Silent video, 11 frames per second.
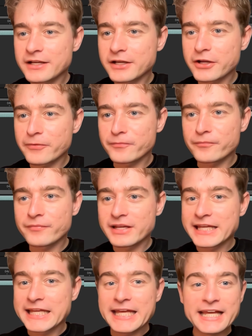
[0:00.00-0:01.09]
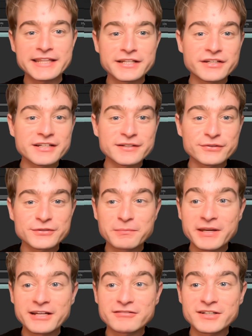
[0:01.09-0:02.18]
And then you can also
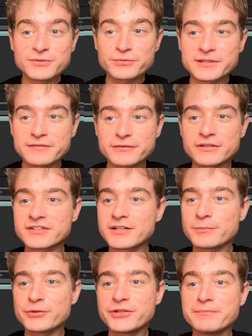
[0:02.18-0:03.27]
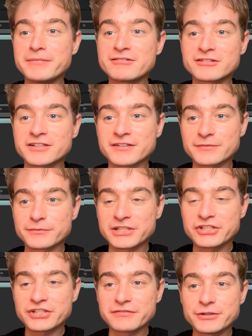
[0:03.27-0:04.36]
play around with, for example, the mirror,
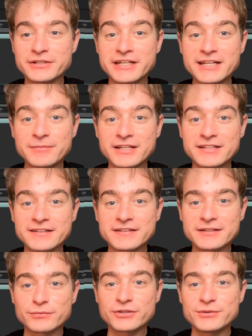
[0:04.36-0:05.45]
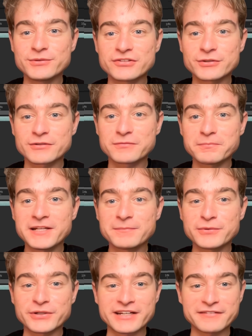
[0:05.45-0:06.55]
which if you enable it, it will do a sort of
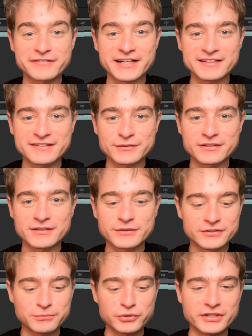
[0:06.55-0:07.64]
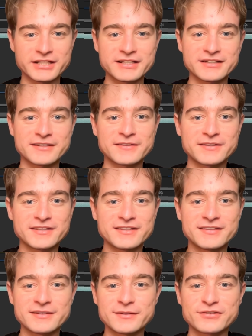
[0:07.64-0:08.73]
ping-ponging effect. So it looks more like a
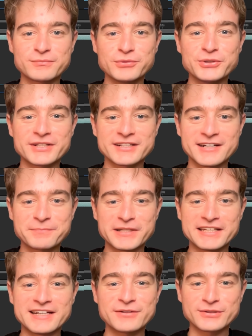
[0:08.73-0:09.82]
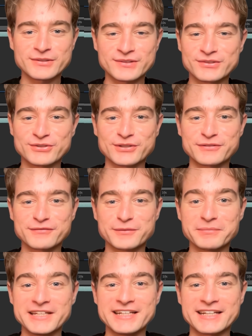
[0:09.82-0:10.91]
smoother up and down sort of
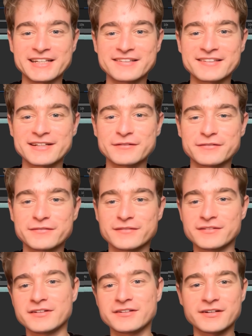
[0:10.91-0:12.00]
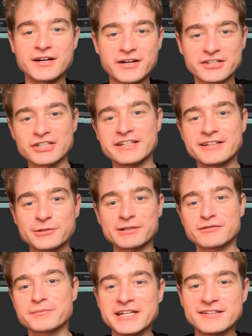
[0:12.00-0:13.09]
repeating instead of harshly
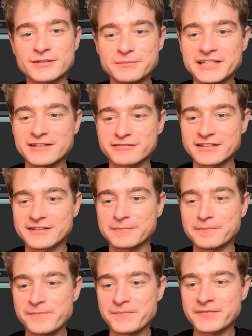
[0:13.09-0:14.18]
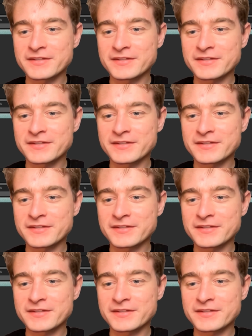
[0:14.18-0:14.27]
going from A to B every time.